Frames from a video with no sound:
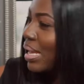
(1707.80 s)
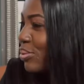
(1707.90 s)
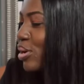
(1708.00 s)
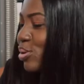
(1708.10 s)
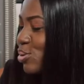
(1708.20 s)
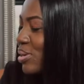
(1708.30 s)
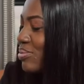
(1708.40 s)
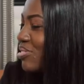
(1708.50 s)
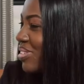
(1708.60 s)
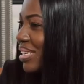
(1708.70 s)
And we also
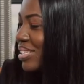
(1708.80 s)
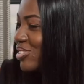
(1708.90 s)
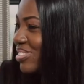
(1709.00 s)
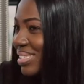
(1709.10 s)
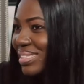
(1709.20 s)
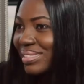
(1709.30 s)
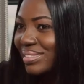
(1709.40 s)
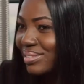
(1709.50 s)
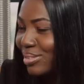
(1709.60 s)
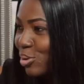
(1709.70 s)
have great interest
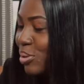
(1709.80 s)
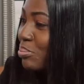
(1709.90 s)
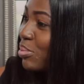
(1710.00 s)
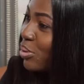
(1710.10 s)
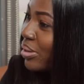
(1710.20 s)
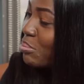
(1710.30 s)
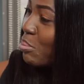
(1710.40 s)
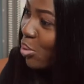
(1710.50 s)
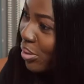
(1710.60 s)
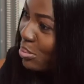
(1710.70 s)
in you
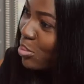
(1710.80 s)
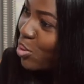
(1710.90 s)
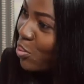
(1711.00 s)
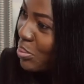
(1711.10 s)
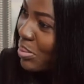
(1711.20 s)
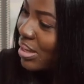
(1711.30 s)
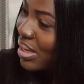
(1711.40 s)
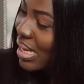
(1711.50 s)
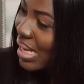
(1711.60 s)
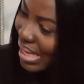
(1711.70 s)
employing more and more women
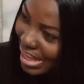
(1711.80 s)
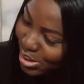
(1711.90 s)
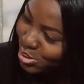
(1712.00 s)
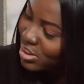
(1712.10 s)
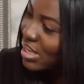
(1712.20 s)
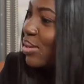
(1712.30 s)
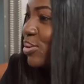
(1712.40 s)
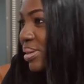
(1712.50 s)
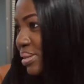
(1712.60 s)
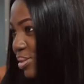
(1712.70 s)
into Tullow and